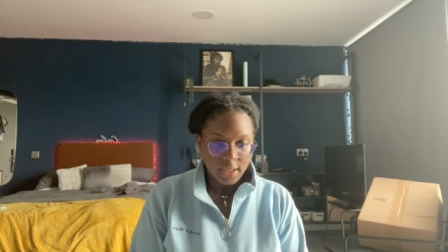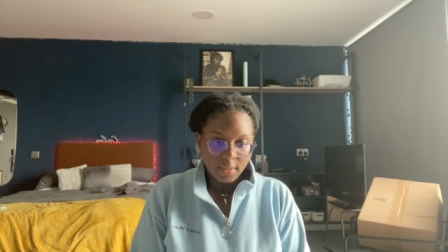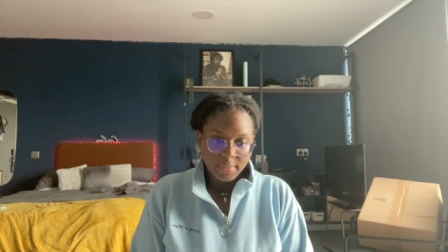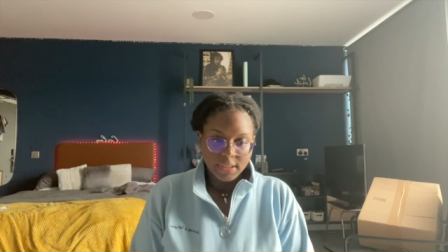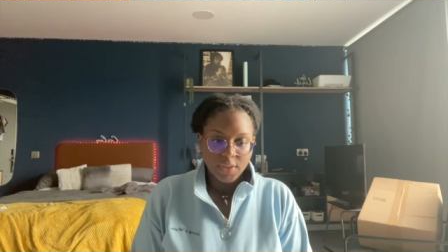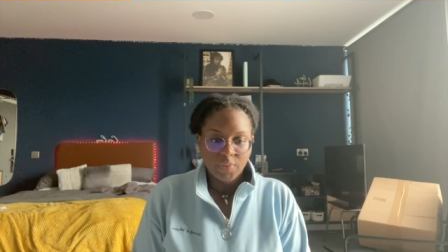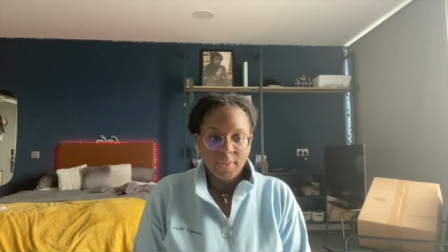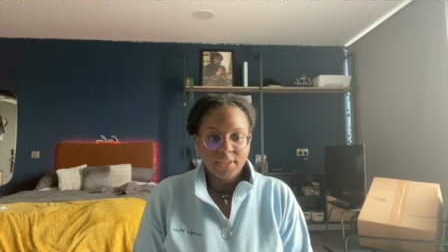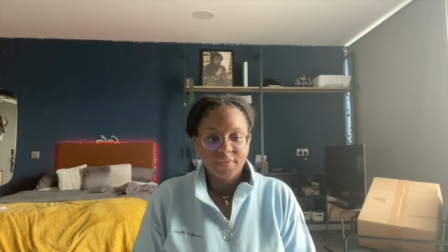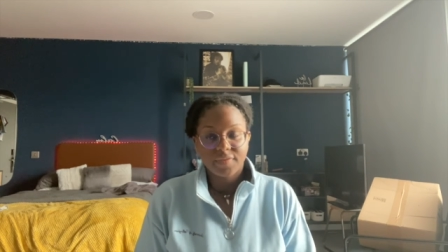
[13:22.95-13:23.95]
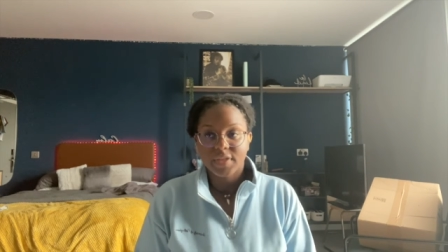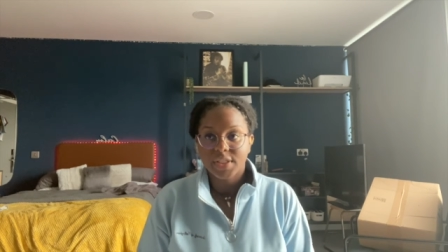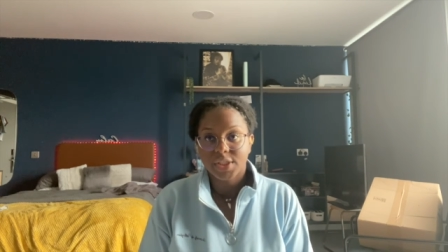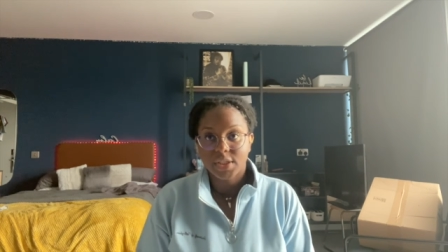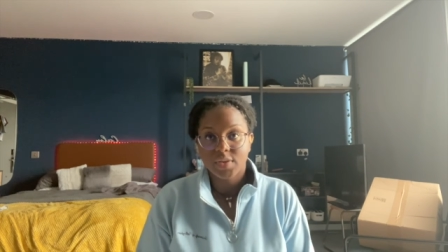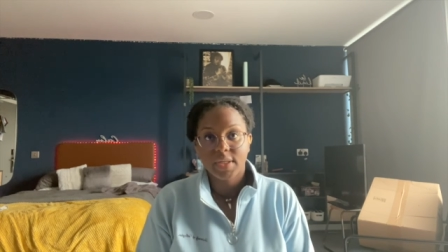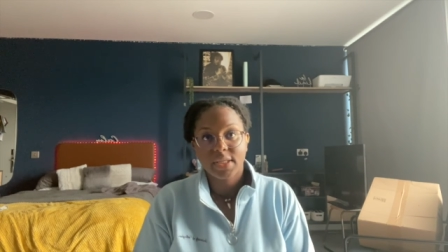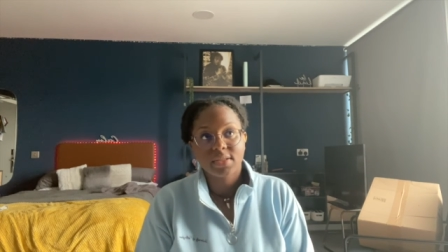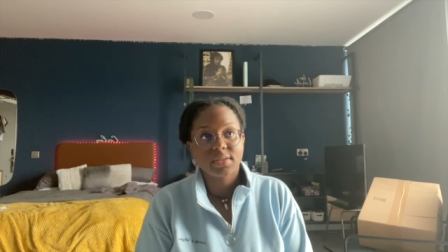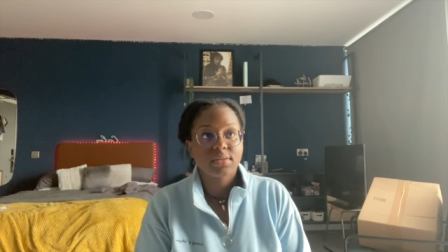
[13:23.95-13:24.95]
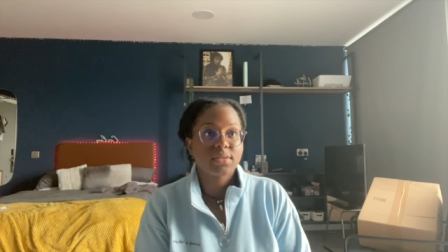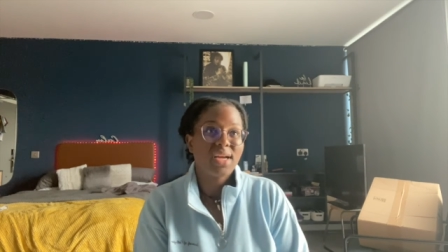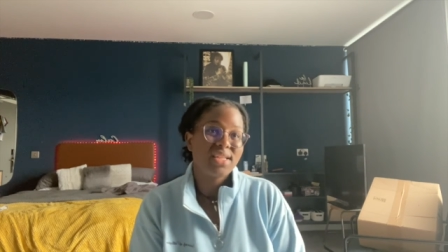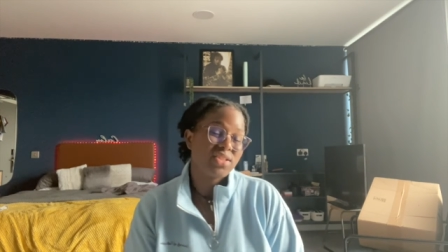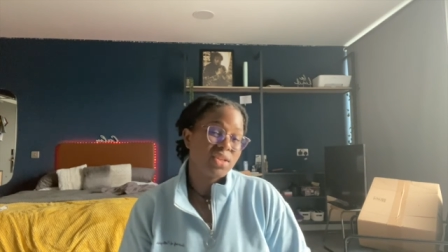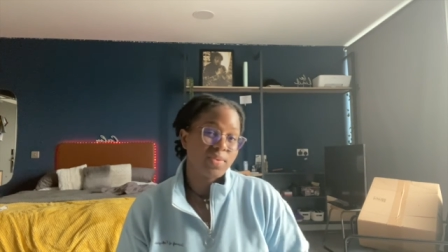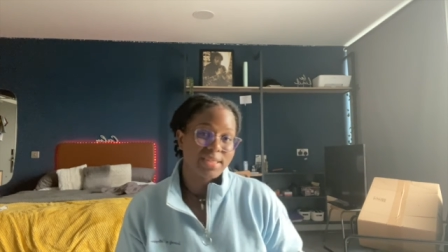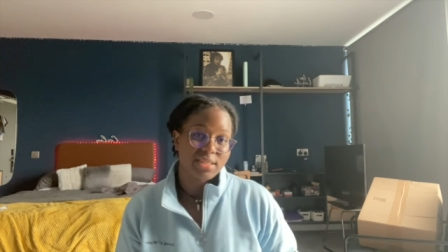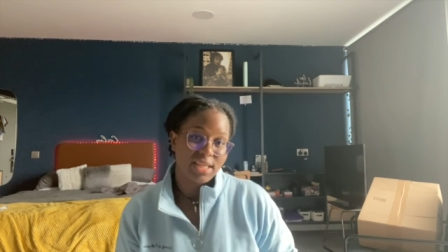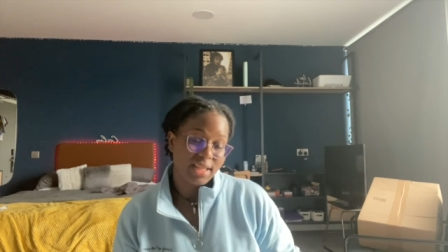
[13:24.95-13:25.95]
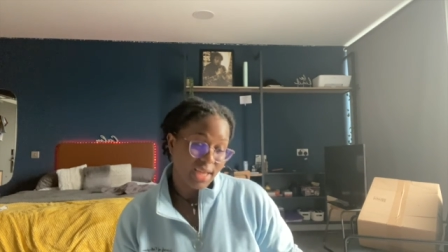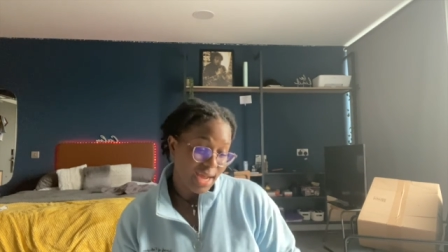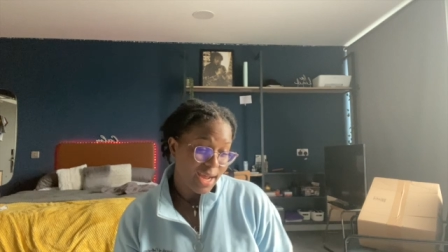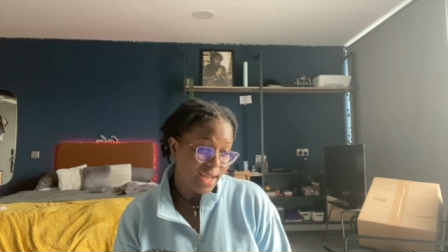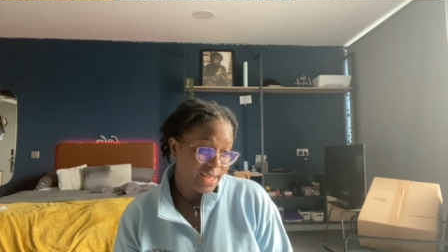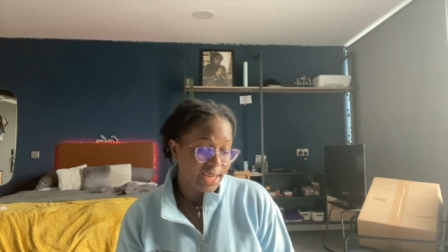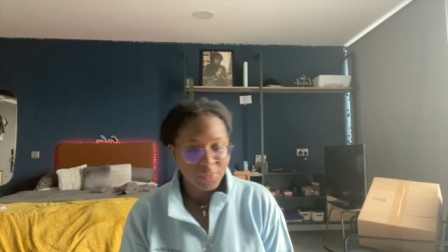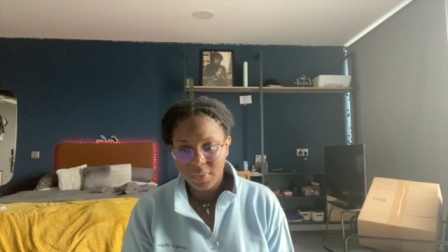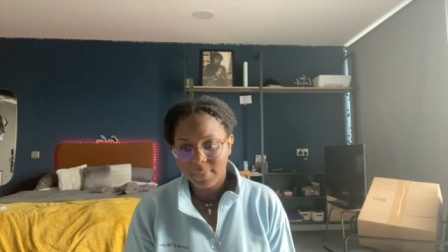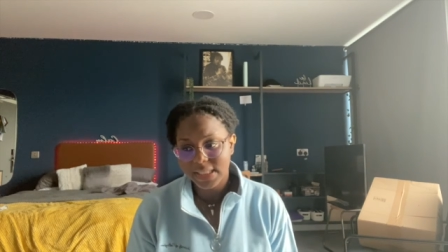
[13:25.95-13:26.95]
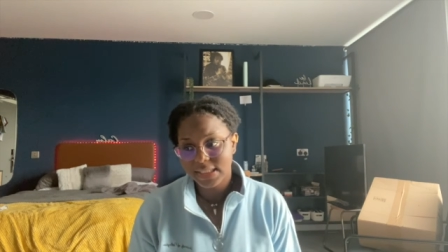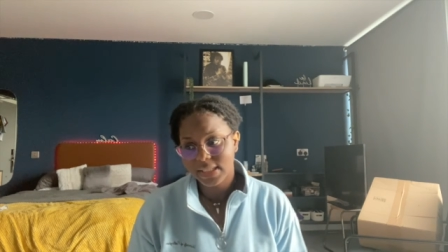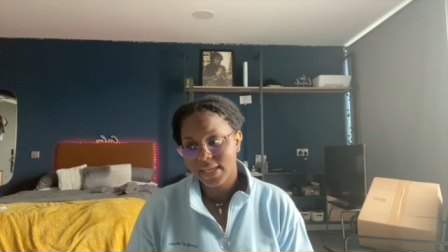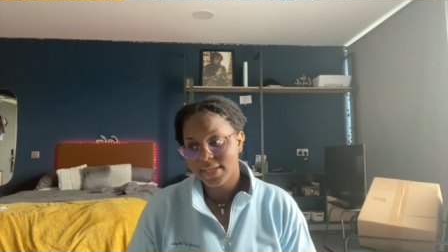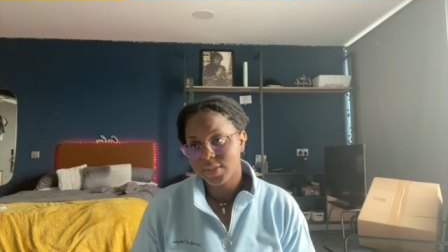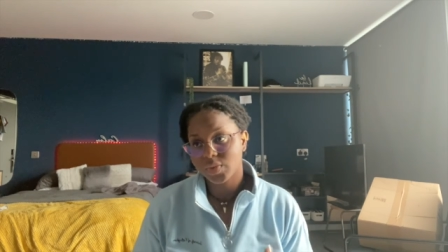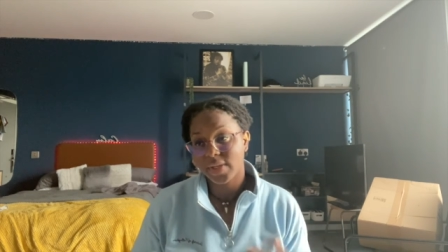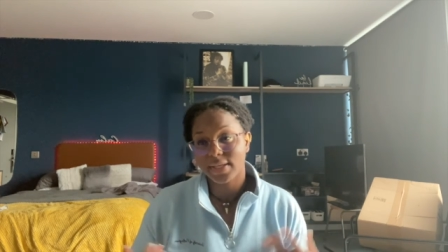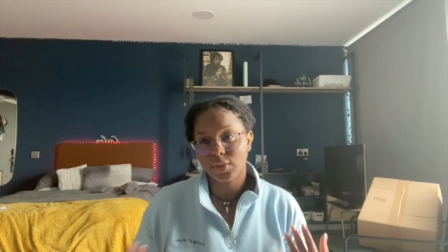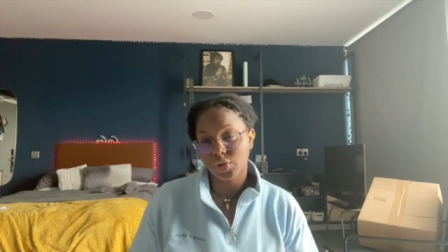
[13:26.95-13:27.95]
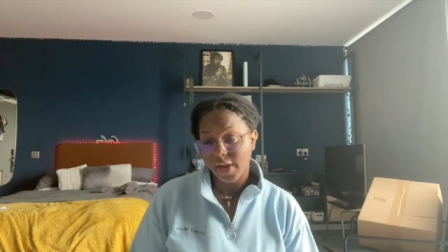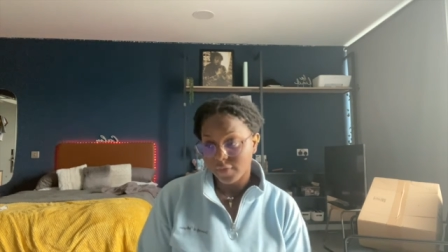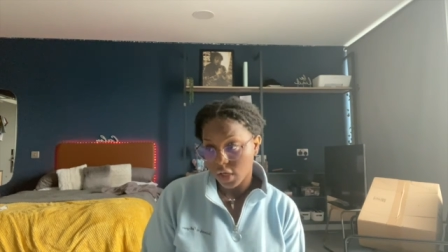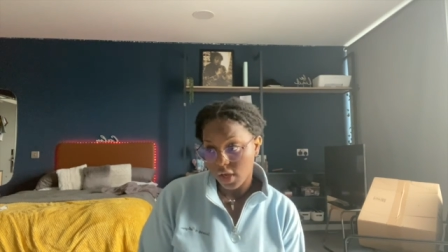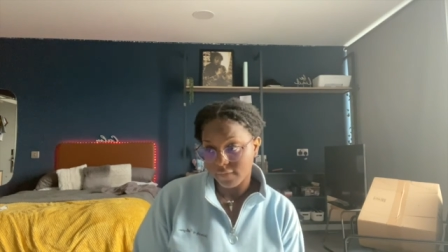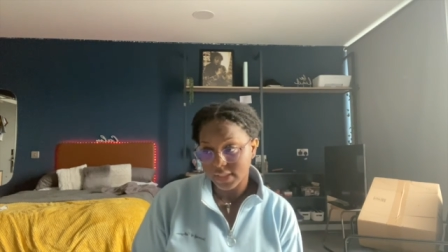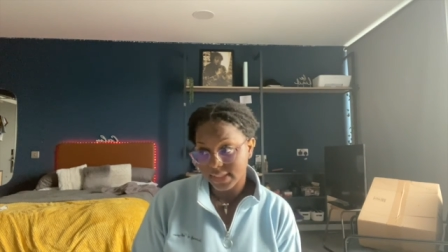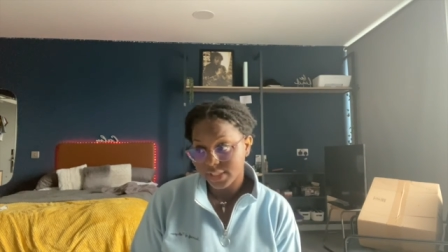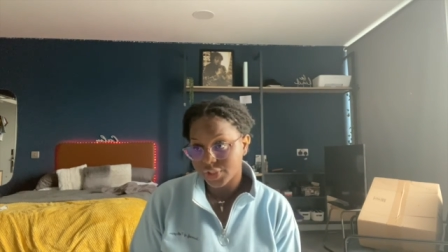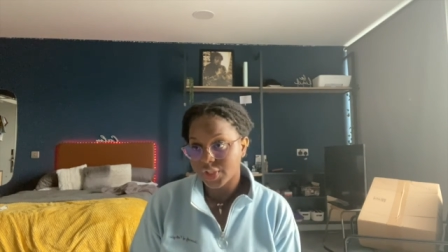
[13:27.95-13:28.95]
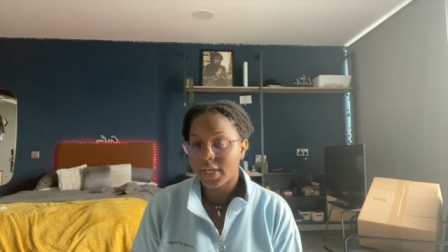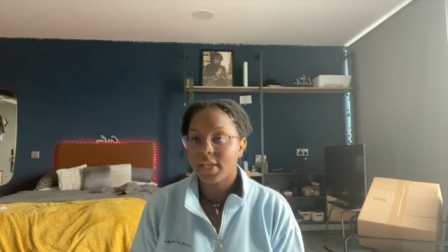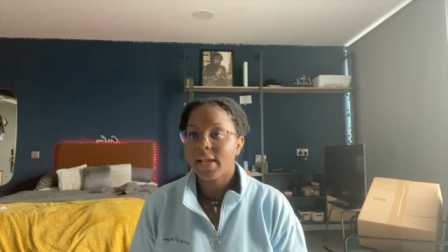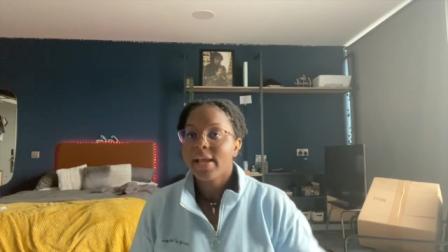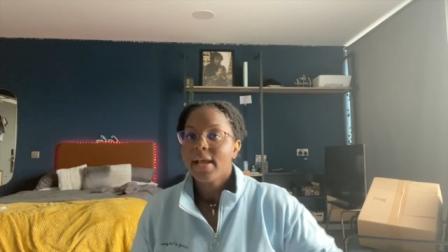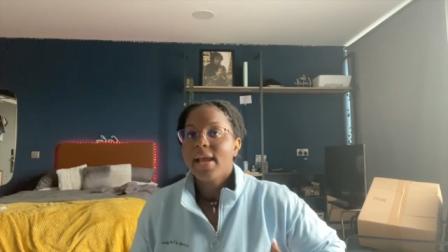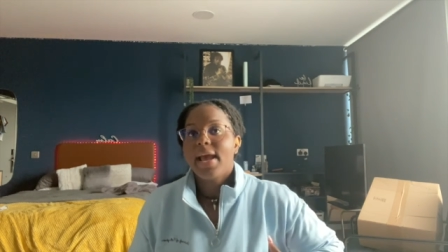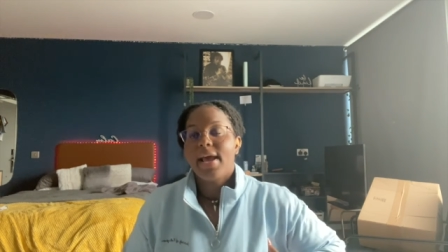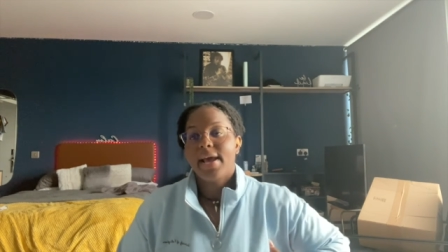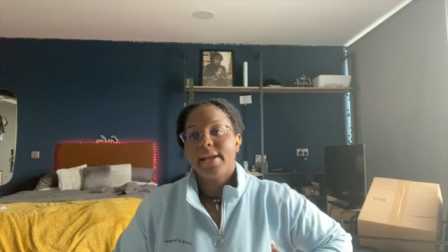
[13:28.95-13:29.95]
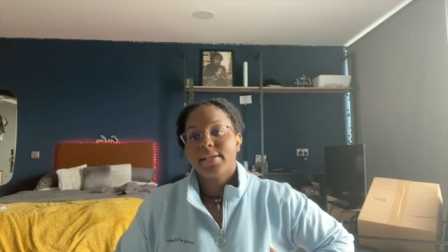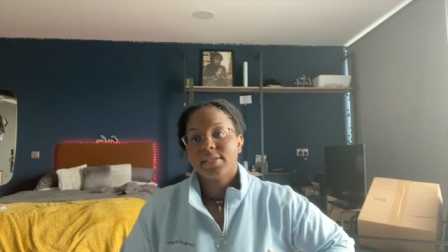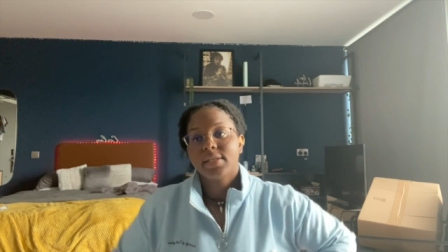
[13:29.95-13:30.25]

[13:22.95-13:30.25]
basically we went to the first year students answer any questions that they had and we basically had to like drive the conversation and